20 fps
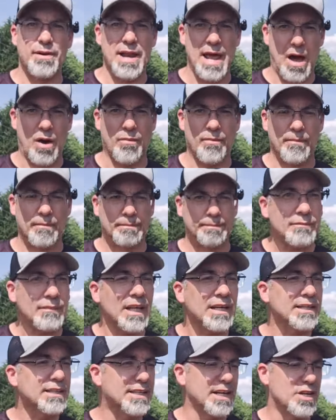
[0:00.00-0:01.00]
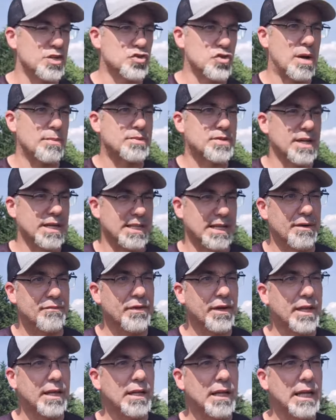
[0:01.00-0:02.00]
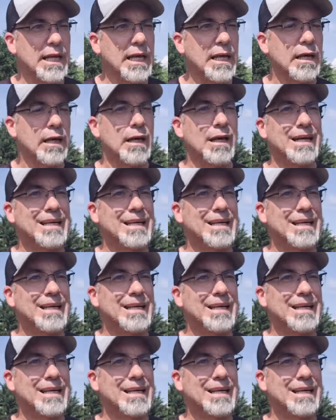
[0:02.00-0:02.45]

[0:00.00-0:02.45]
Now, did it drop significantly?